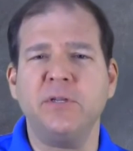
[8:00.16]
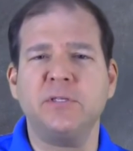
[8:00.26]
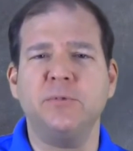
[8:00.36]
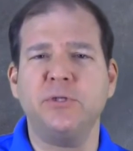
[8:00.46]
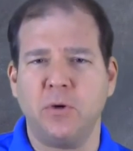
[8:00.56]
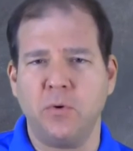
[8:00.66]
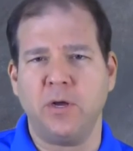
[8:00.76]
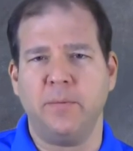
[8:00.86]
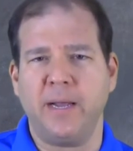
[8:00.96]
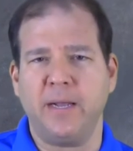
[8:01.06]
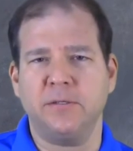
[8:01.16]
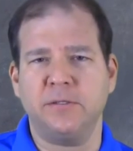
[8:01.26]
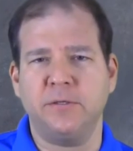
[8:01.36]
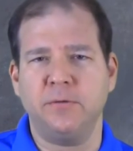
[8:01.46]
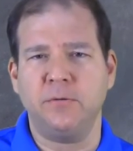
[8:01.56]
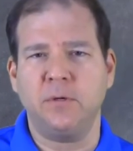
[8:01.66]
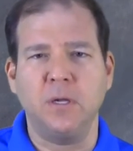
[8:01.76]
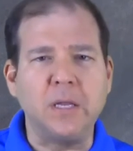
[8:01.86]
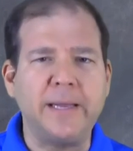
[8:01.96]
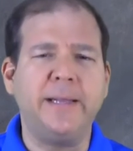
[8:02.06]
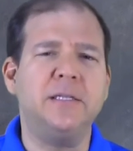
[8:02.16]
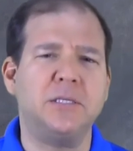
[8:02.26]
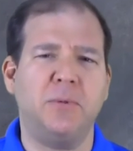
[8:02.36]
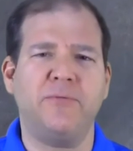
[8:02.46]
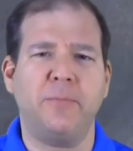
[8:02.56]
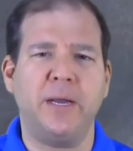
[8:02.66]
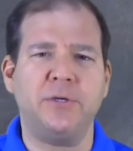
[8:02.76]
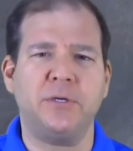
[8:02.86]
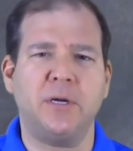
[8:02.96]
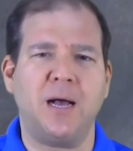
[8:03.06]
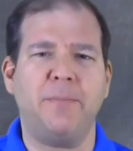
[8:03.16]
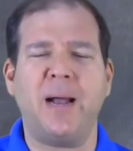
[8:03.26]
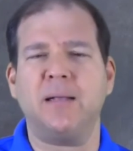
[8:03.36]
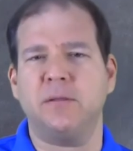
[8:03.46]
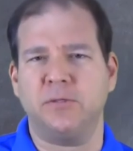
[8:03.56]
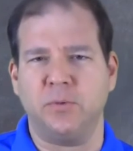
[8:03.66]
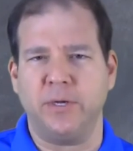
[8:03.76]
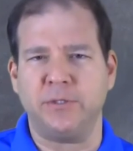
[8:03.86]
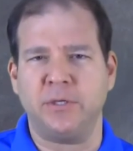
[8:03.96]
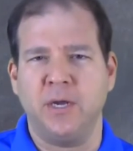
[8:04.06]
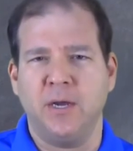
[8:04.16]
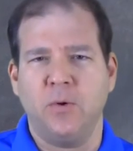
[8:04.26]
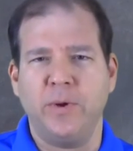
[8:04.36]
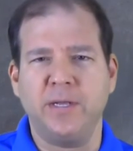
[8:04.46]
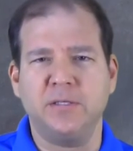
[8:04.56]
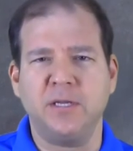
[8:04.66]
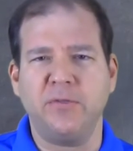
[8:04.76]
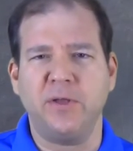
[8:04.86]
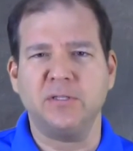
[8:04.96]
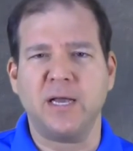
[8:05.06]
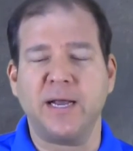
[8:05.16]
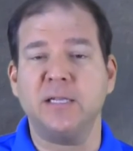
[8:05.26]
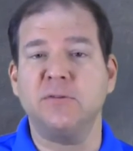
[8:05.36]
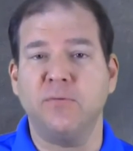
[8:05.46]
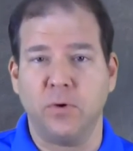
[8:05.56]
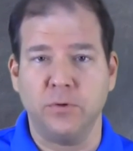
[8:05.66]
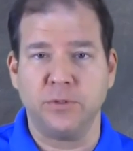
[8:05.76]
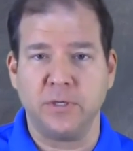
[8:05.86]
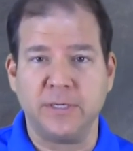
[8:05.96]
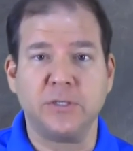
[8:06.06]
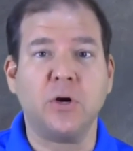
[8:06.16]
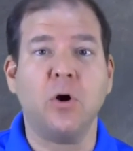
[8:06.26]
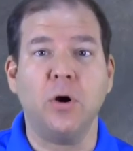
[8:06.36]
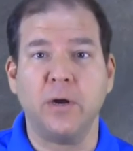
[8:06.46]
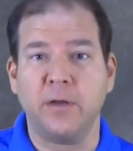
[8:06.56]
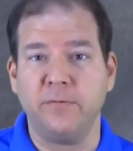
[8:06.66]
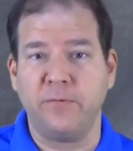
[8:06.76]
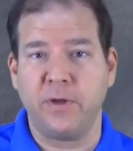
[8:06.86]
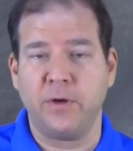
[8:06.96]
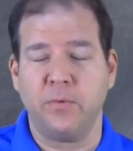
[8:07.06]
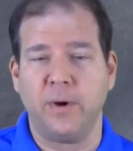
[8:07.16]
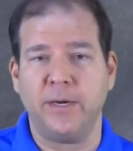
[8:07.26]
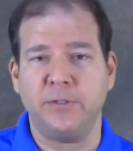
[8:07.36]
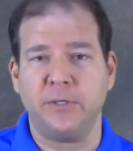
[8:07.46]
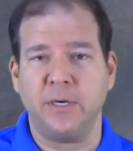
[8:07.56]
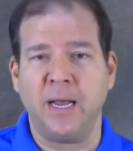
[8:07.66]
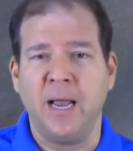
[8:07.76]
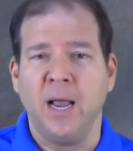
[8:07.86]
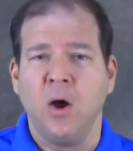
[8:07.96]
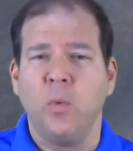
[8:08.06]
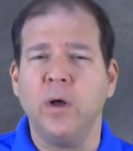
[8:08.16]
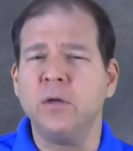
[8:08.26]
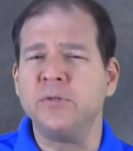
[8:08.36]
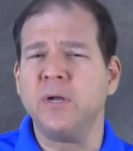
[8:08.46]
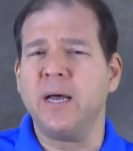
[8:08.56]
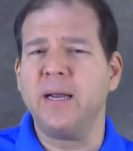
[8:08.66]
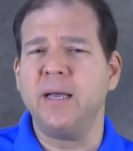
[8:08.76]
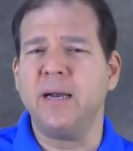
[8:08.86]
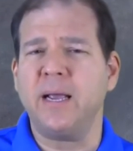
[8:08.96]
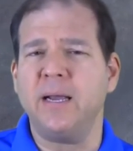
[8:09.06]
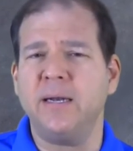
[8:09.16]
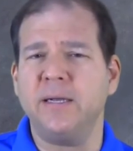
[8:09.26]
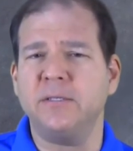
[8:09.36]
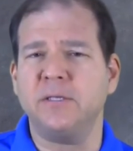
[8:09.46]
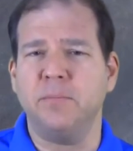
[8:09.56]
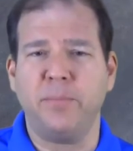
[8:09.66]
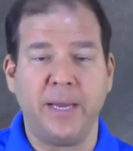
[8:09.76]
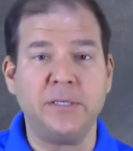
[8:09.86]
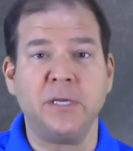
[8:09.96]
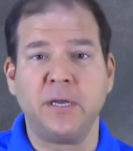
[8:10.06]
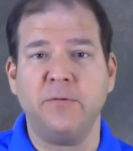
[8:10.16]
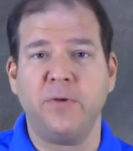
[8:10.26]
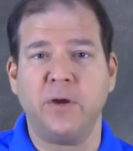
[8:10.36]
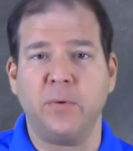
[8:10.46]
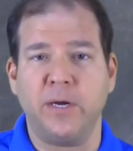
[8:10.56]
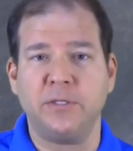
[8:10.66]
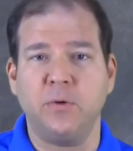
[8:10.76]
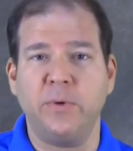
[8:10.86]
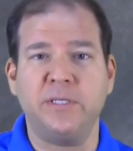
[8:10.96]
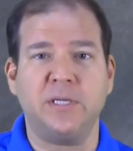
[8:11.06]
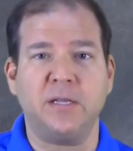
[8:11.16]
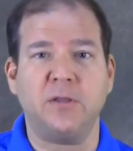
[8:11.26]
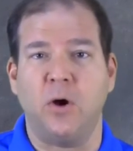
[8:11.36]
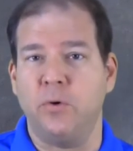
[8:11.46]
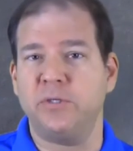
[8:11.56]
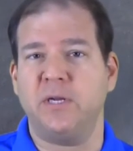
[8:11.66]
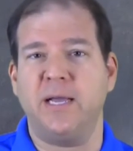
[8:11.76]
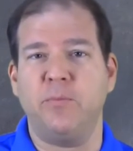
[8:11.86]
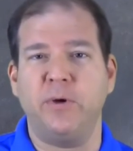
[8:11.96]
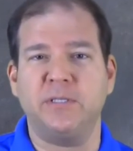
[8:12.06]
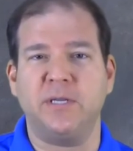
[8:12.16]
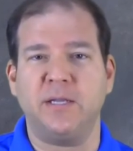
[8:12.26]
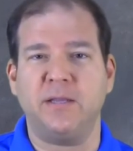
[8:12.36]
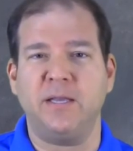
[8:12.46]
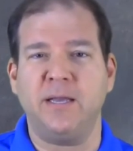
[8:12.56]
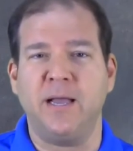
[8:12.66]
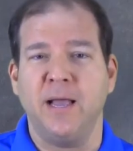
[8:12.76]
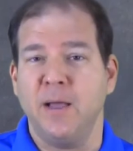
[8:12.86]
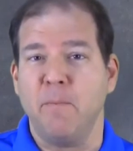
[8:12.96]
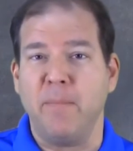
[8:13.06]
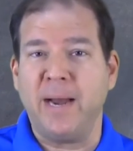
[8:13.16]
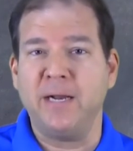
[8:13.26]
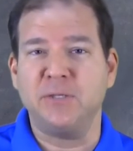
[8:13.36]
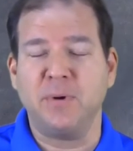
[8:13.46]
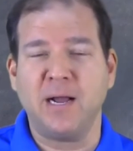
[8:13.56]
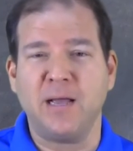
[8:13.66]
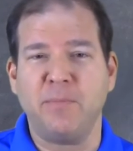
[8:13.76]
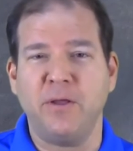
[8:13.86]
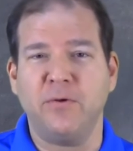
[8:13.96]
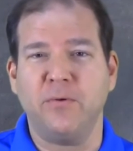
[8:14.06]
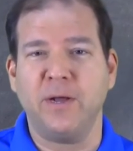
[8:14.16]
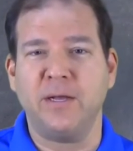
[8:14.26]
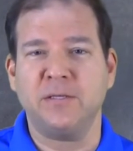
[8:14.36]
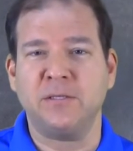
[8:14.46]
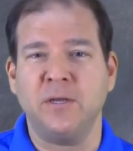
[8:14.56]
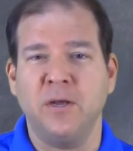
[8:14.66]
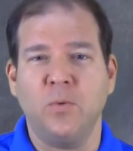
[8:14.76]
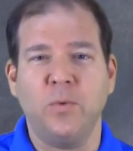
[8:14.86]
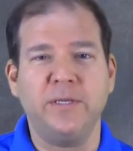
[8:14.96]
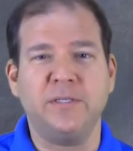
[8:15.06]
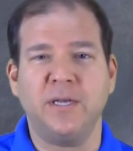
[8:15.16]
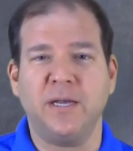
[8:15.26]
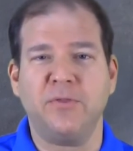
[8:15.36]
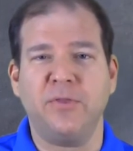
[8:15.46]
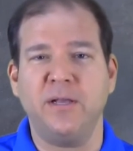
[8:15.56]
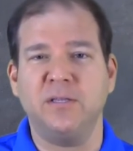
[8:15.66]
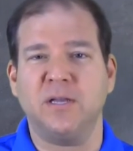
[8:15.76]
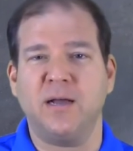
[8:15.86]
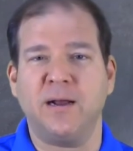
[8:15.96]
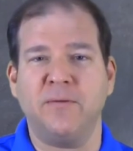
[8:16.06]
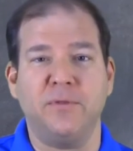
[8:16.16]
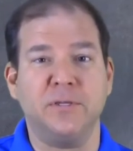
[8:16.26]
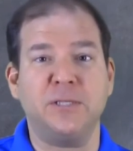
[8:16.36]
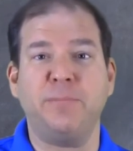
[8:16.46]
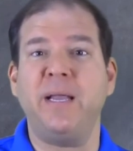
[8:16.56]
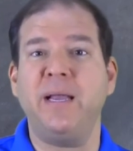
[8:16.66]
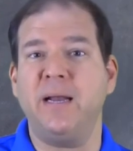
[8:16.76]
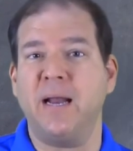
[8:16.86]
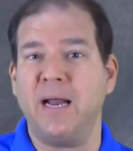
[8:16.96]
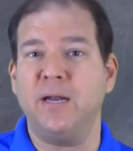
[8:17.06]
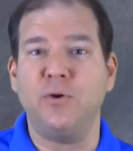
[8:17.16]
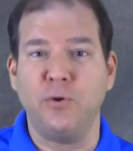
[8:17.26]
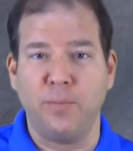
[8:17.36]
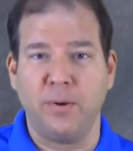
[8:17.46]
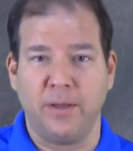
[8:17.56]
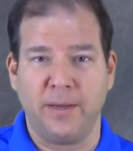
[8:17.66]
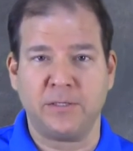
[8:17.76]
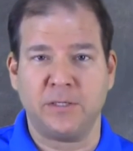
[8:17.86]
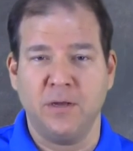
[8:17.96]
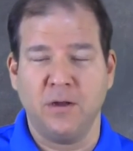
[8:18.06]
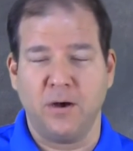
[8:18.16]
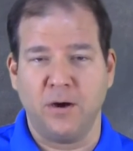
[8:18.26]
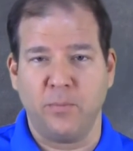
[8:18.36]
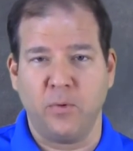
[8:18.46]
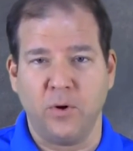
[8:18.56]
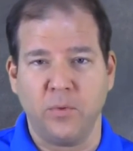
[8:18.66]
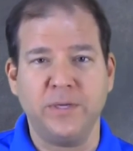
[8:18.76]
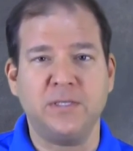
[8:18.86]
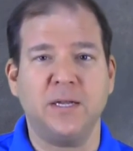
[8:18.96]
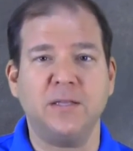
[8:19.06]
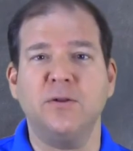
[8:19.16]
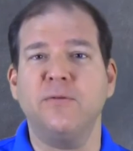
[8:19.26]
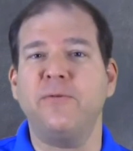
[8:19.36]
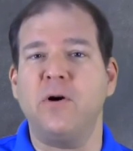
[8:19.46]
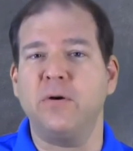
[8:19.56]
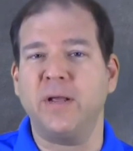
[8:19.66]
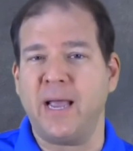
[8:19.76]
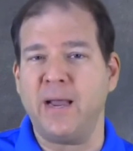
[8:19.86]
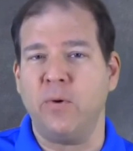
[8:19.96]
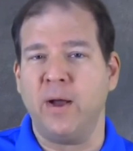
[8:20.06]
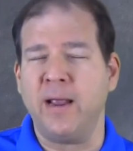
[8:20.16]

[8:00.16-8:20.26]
some show commands to glean some information about the switch. We could see things like its version, its current configuration. We also got in and did some basic configuration. We set the host name, we set the management IP address, we set things like the speed and duplex on a port. We set the default gateway,